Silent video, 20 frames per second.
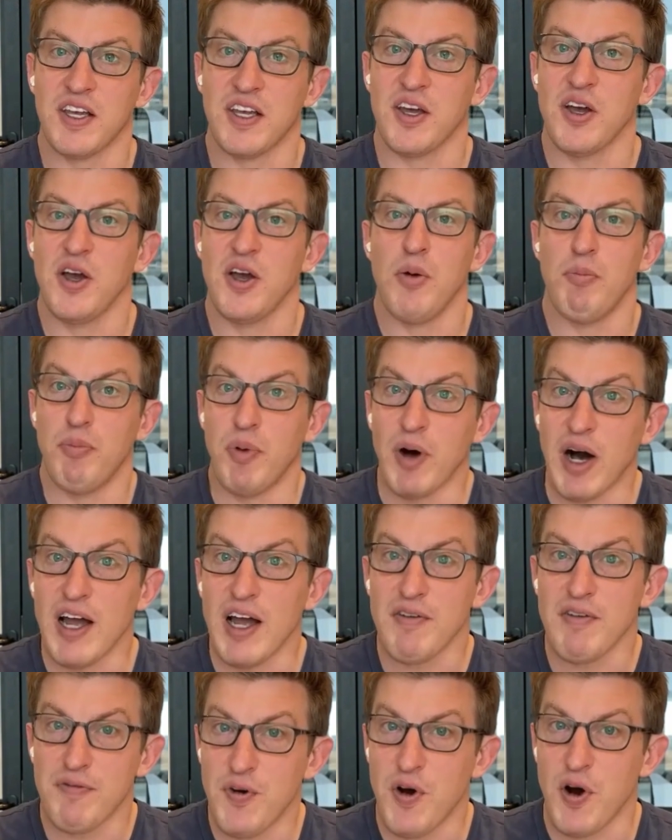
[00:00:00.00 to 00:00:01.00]
like
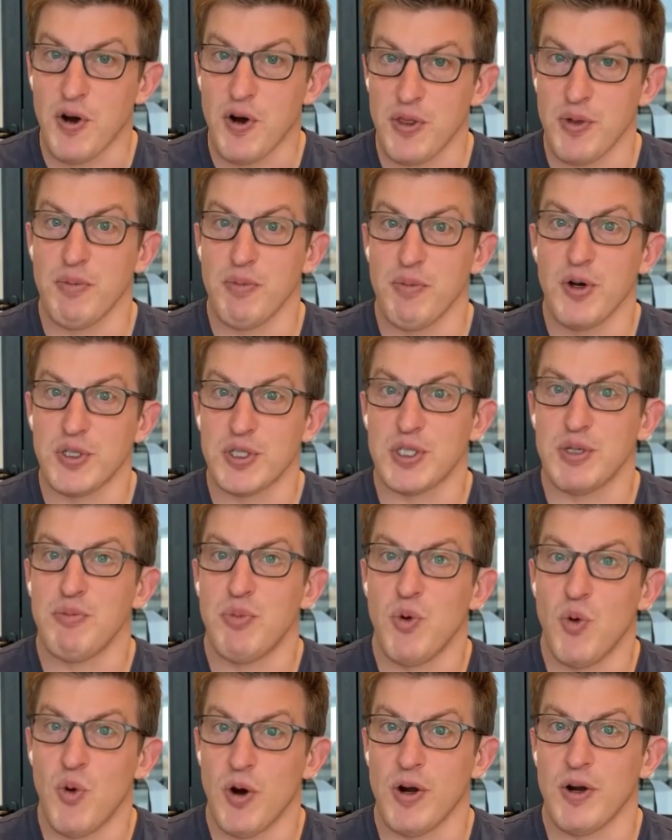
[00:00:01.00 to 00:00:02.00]
by far the most
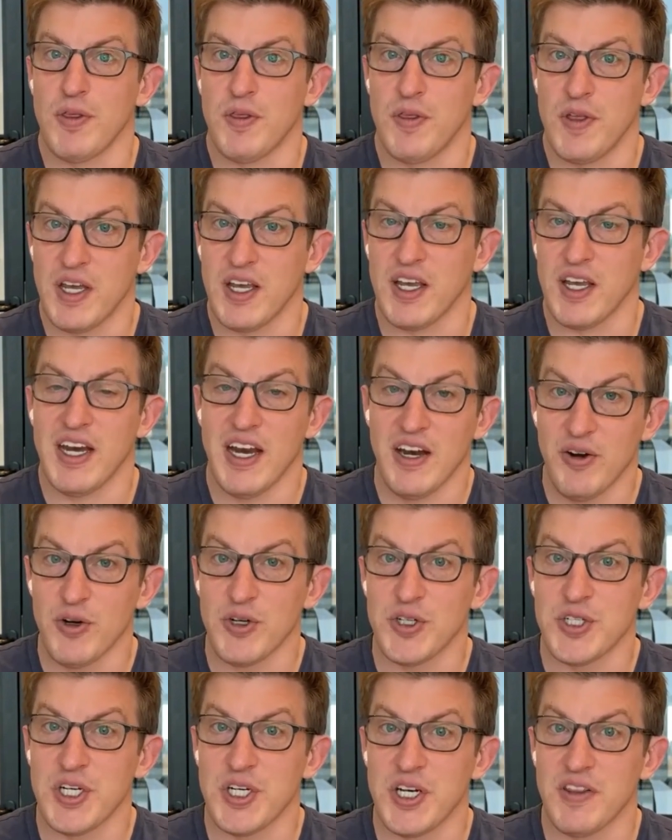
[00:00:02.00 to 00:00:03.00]
important thing in
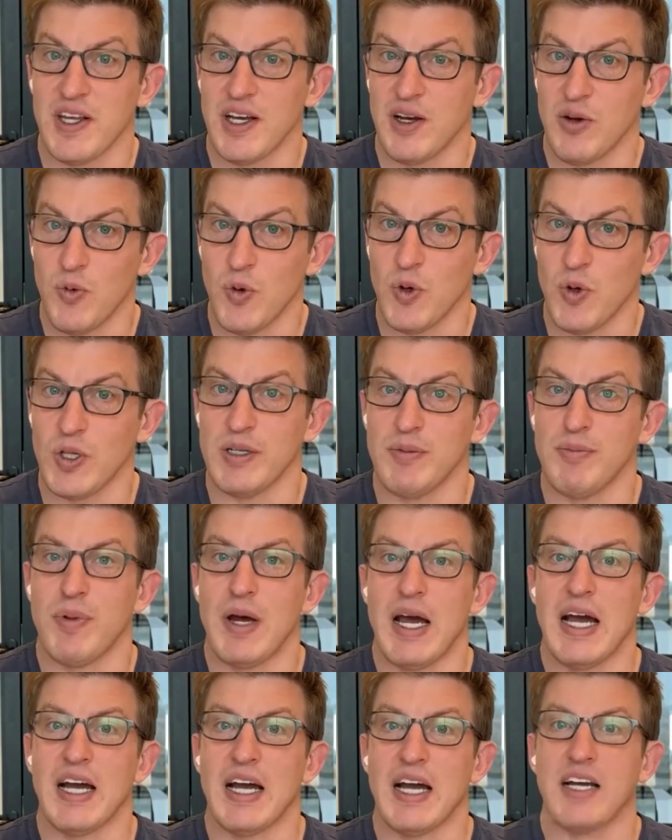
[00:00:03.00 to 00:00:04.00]
energy that will
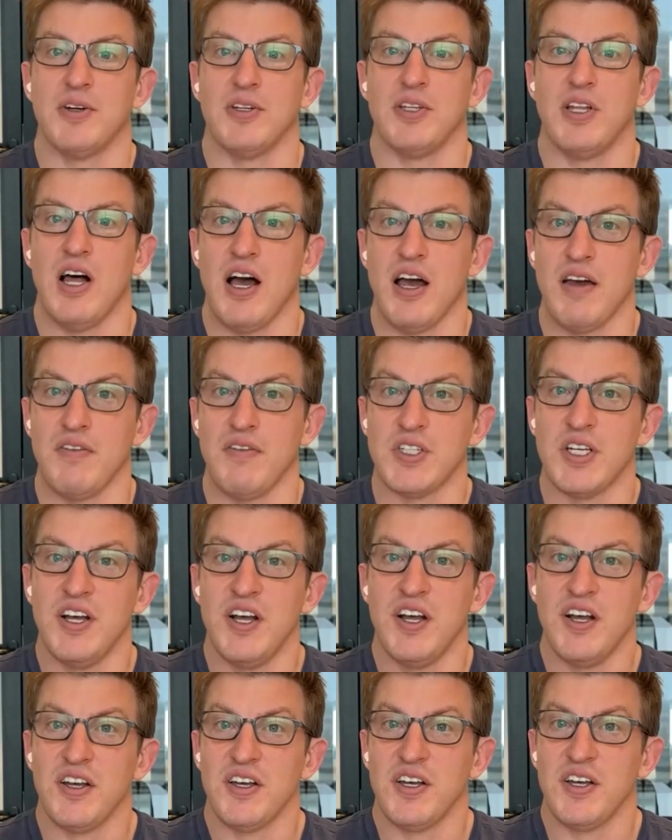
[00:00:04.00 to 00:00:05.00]
impact their lives